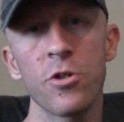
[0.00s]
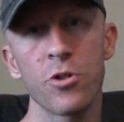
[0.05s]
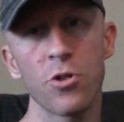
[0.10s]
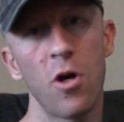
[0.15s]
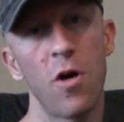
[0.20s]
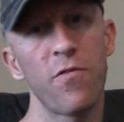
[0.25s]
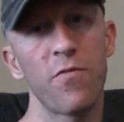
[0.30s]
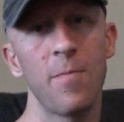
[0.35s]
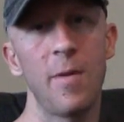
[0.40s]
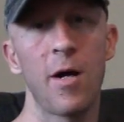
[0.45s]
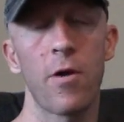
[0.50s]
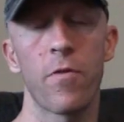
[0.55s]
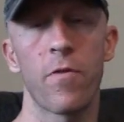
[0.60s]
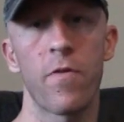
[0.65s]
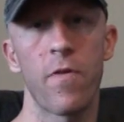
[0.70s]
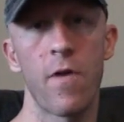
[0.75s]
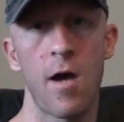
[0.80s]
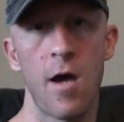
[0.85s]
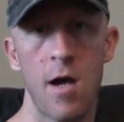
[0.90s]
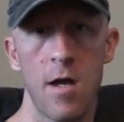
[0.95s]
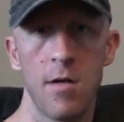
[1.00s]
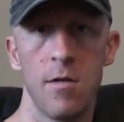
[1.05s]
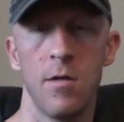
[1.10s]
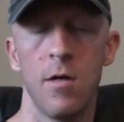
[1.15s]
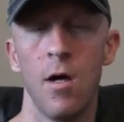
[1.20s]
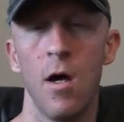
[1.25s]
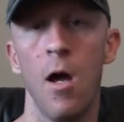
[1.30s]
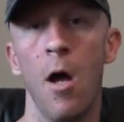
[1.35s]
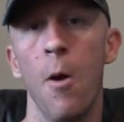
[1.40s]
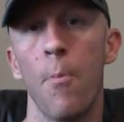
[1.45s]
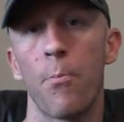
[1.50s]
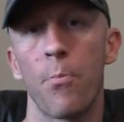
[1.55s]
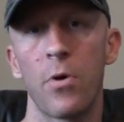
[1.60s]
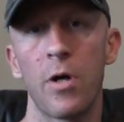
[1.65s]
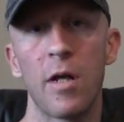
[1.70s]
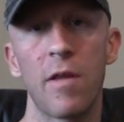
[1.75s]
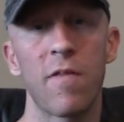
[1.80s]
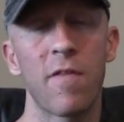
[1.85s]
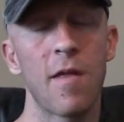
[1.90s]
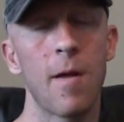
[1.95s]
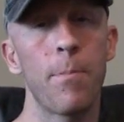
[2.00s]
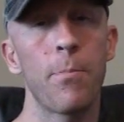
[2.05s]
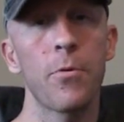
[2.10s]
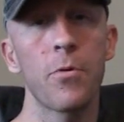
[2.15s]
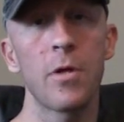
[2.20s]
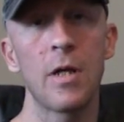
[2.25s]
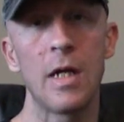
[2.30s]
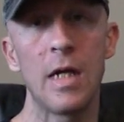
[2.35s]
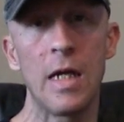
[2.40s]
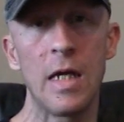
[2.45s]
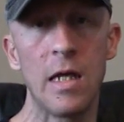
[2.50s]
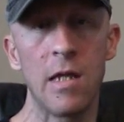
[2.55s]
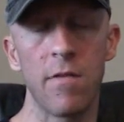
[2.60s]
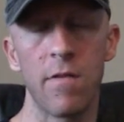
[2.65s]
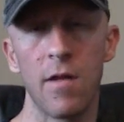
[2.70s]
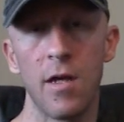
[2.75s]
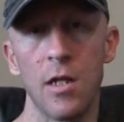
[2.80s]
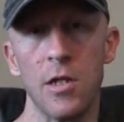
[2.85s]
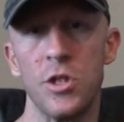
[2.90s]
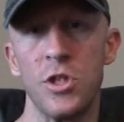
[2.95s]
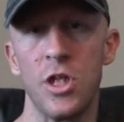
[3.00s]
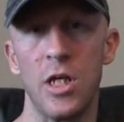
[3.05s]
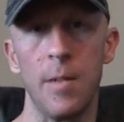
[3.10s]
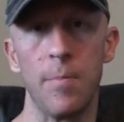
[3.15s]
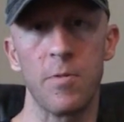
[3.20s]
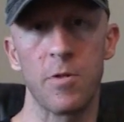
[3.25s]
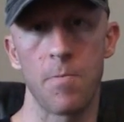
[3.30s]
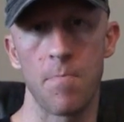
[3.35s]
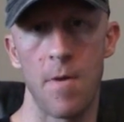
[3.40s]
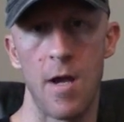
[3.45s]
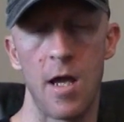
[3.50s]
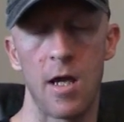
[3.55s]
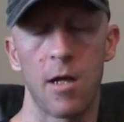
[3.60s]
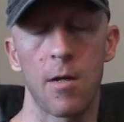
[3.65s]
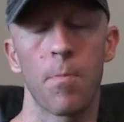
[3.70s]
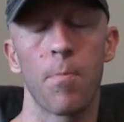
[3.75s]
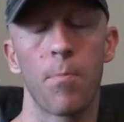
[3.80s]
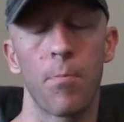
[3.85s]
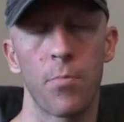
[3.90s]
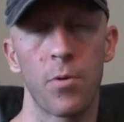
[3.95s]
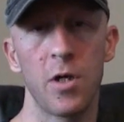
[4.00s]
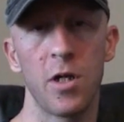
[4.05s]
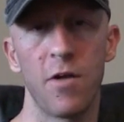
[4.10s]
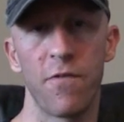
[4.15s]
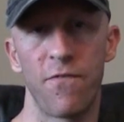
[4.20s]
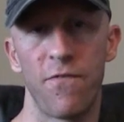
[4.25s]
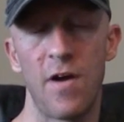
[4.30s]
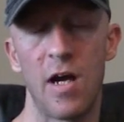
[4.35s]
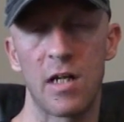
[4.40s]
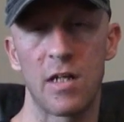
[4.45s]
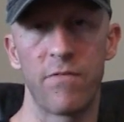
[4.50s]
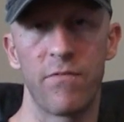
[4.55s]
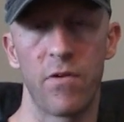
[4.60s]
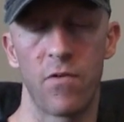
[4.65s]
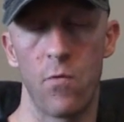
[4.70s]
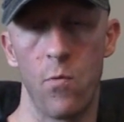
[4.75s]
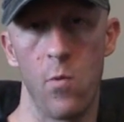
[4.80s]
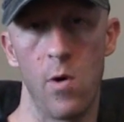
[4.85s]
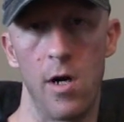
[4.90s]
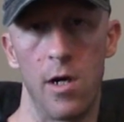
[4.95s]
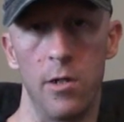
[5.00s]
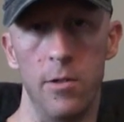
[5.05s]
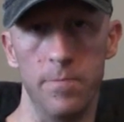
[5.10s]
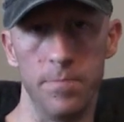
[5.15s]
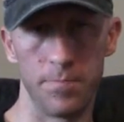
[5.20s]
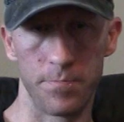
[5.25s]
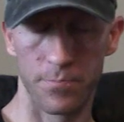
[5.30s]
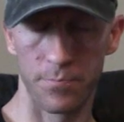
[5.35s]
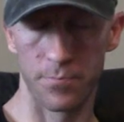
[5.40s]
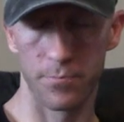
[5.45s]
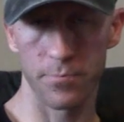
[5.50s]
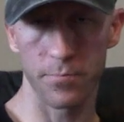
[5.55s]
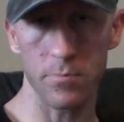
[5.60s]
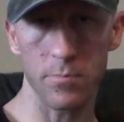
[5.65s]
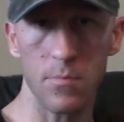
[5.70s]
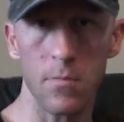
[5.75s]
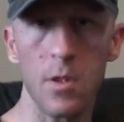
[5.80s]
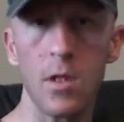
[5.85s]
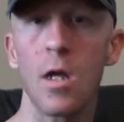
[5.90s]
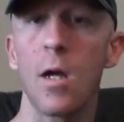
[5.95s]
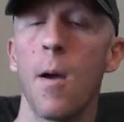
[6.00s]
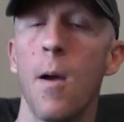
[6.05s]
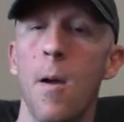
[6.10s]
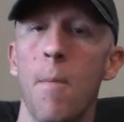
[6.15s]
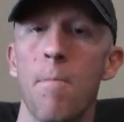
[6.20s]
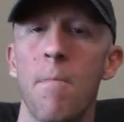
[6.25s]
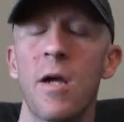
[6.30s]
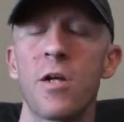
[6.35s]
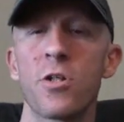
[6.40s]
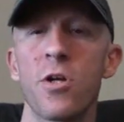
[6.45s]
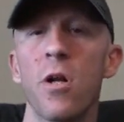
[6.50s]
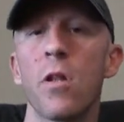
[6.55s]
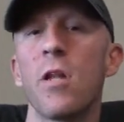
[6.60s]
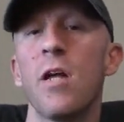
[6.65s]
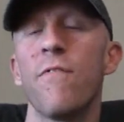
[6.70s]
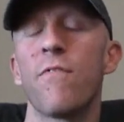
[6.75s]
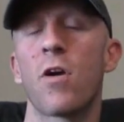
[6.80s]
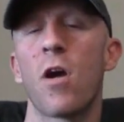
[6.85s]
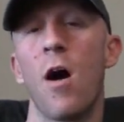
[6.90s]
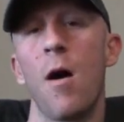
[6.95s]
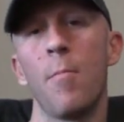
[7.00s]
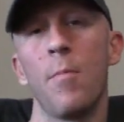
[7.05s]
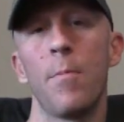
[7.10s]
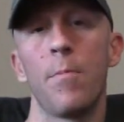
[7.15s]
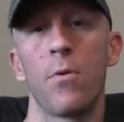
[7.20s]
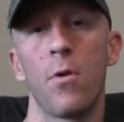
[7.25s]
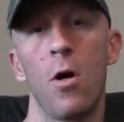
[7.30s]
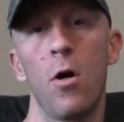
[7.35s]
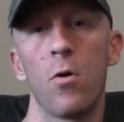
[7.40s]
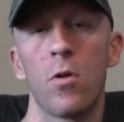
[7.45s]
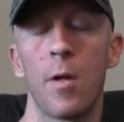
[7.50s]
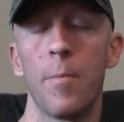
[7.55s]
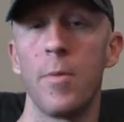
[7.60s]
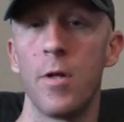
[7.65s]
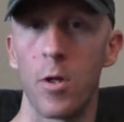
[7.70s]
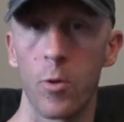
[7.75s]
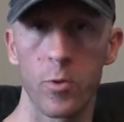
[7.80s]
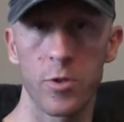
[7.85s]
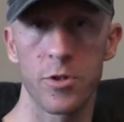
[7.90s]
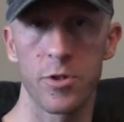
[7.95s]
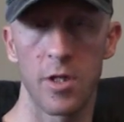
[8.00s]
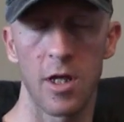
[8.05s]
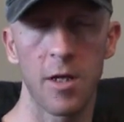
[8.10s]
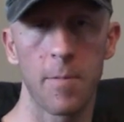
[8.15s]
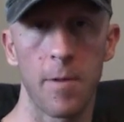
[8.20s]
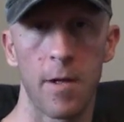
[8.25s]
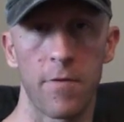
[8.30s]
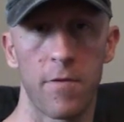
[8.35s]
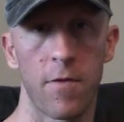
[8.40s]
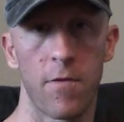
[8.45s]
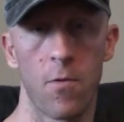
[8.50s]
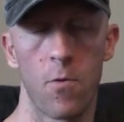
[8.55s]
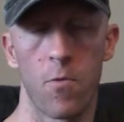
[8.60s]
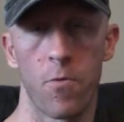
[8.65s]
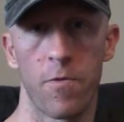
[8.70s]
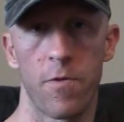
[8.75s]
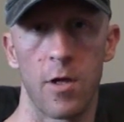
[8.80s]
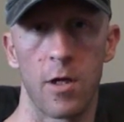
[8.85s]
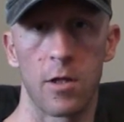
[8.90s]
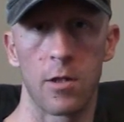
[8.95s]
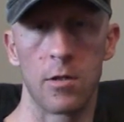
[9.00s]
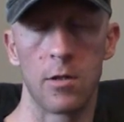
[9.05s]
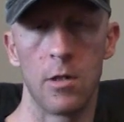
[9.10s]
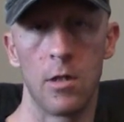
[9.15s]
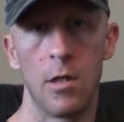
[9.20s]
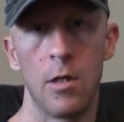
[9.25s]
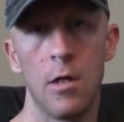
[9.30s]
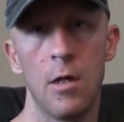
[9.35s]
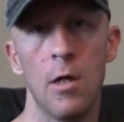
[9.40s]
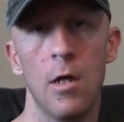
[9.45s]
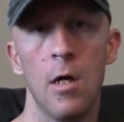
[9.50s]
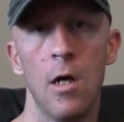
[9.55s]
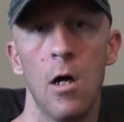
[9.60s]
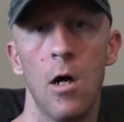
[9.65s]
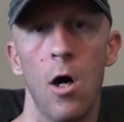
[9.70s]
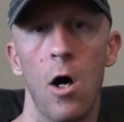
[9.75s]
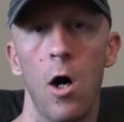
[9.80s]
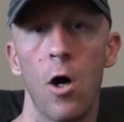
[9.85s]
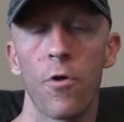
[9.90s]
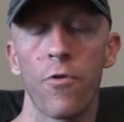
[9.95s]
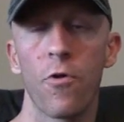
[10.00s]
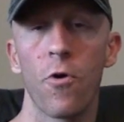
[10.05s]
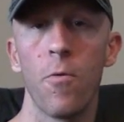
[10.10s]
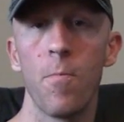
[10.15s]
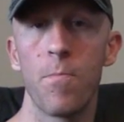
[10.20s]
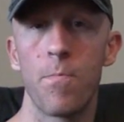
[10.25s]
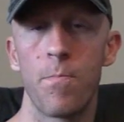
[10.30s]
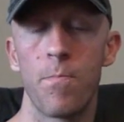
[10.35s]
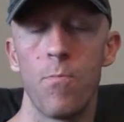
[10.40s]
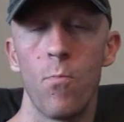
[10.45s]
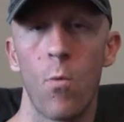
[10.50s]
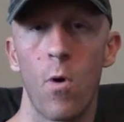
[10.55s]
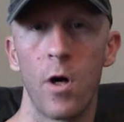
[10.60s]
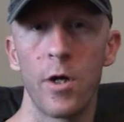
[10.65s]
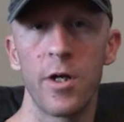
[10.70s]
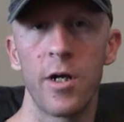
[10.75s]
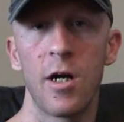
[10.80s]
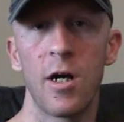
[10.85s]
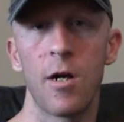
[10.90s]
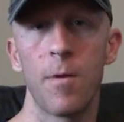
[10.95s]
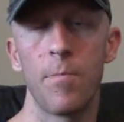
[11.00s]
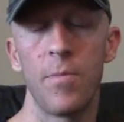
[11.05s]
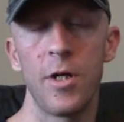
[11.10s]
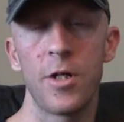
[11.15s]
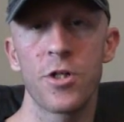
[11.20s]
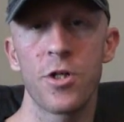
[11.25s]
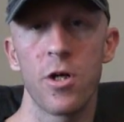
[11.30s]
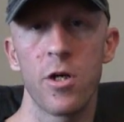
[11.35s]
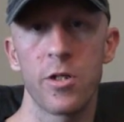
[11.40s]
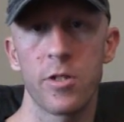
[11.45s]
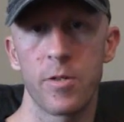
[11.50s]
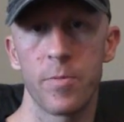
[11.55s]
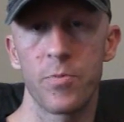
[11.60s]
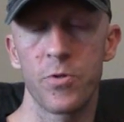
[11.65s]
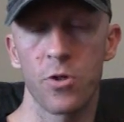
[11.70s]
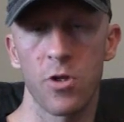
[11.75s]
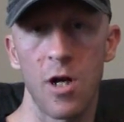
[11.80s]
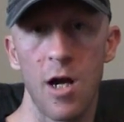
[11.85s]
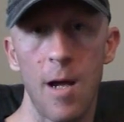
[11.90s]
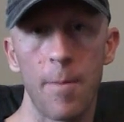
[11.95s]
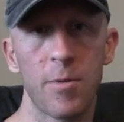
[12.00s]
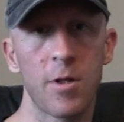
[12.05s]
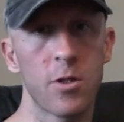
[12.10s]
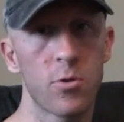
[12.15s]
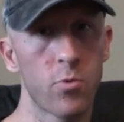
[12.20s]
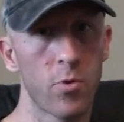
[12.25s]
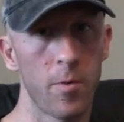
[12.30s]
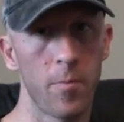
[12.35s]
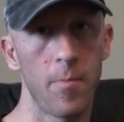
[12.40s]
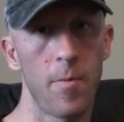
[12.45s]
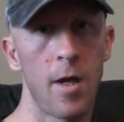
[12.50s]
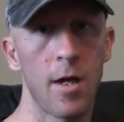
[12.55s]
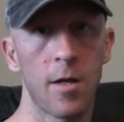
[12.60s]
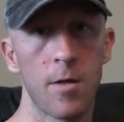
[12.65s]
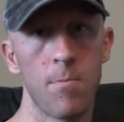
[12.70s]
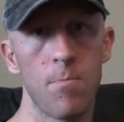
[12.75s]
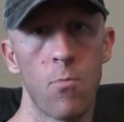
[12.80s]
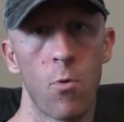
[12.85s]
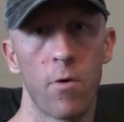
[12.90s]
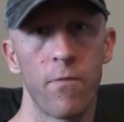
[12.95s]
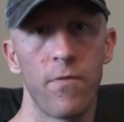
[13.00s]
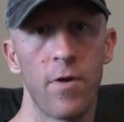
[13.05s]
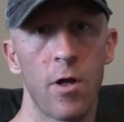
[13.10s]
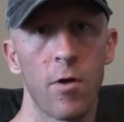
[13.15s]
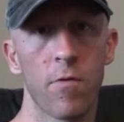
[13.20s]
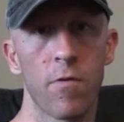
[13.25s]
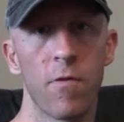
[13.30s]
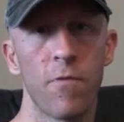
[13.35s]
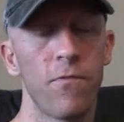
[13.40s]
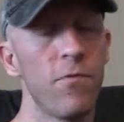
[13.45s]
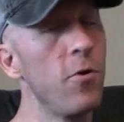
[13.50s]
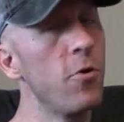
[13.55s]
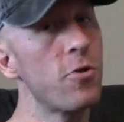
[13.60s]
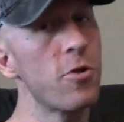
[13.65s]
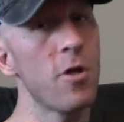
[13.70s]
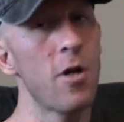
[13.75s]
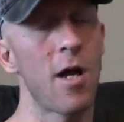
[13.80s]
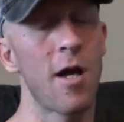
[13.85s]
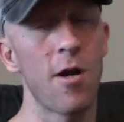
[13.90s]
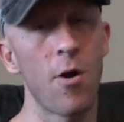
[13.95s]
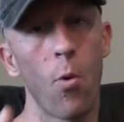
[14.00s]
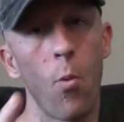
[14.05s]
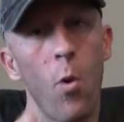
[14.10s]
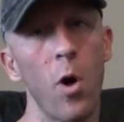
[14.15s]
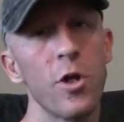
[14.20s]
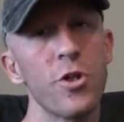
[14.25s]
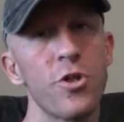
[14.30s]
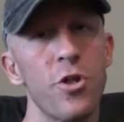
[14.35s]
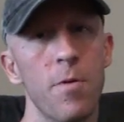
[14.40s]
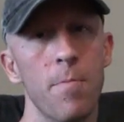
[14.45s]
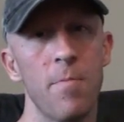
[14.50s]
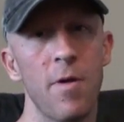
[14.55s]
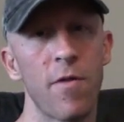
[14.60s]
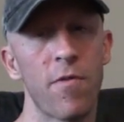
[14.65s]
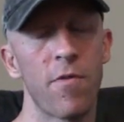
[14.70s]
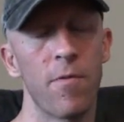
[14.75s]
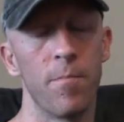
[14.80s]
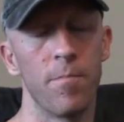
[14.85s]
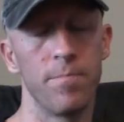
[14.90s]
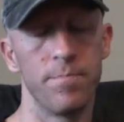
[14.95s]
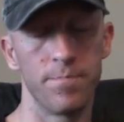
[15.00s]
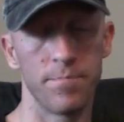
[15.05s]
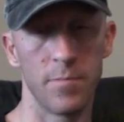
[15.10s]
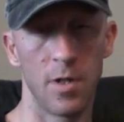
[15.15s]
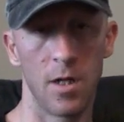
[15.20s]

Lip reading: you saw from outside, pretty simple, easy, and cheap to make. Pretty effective as well. Make sure to leave a comment below. Let me know what you think about this whole thing. Also, while you're here, be sure to subscribe because we're going to be making more videos in the future and I don't want you to miss them.